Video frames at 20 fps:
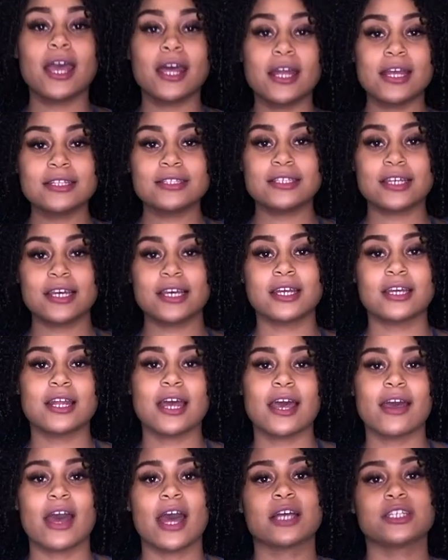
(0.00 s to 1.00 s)
and I did.
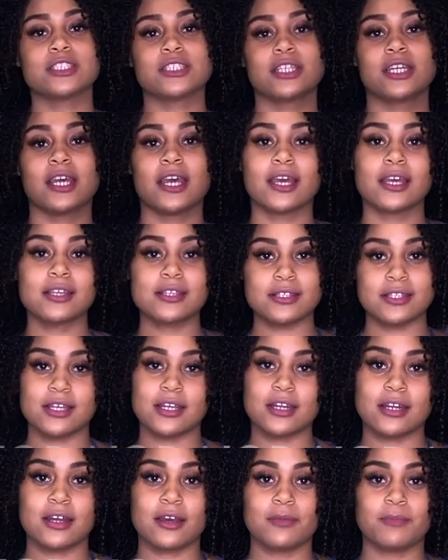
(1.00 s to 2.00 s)
I actually
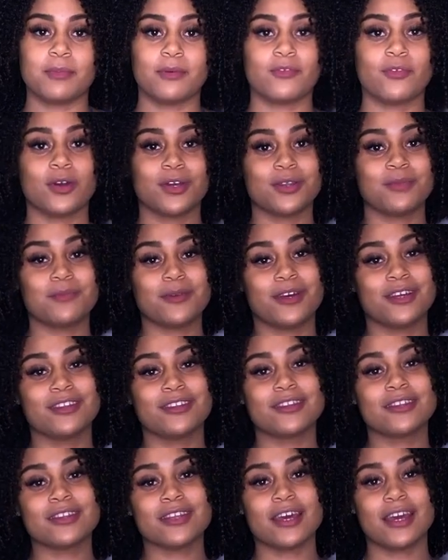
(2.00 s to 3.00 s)
exceeded it before the
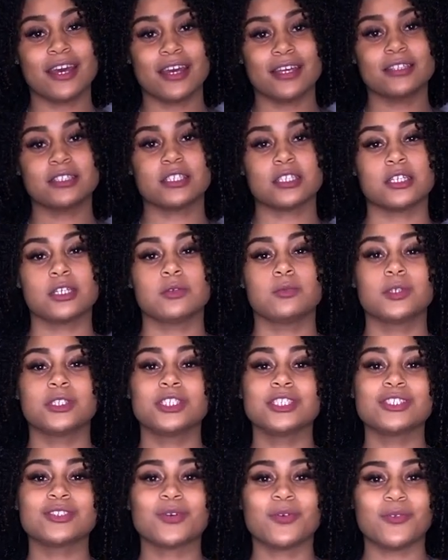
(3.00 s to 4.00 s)
month ended,
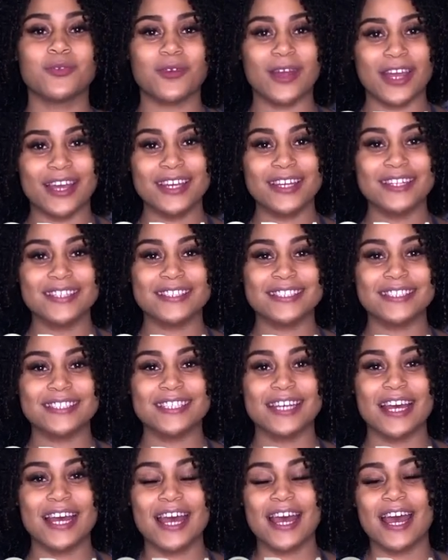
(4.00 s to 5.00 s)
which is great.
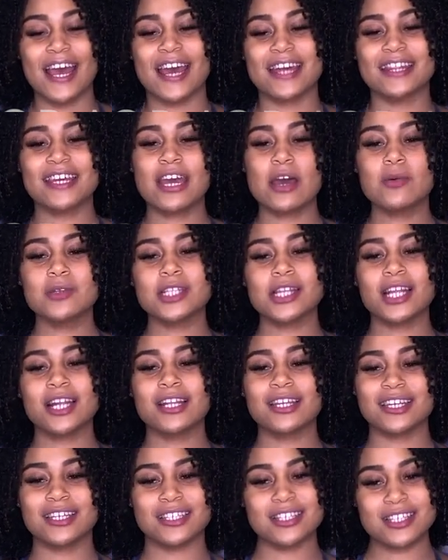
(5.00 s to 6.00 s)
I think I was a
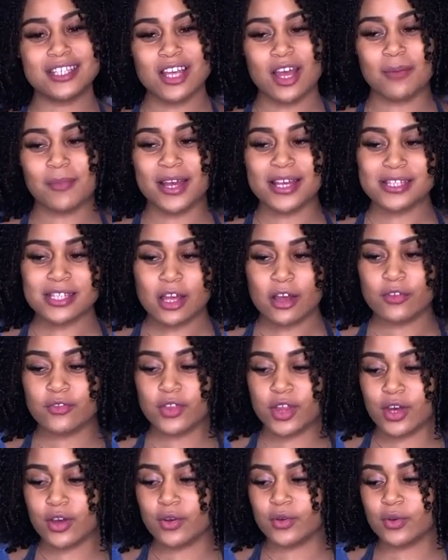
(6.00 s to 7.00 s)
little easy on myself
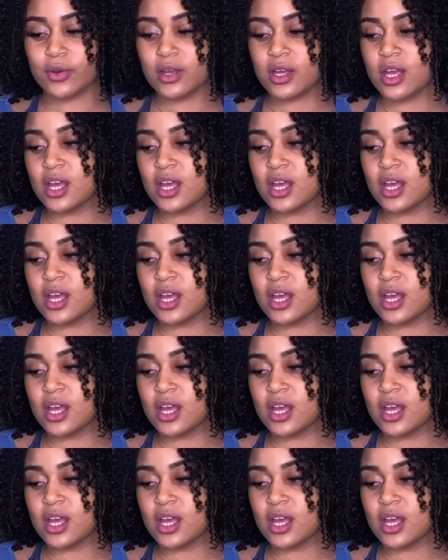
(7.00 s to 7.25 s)
though.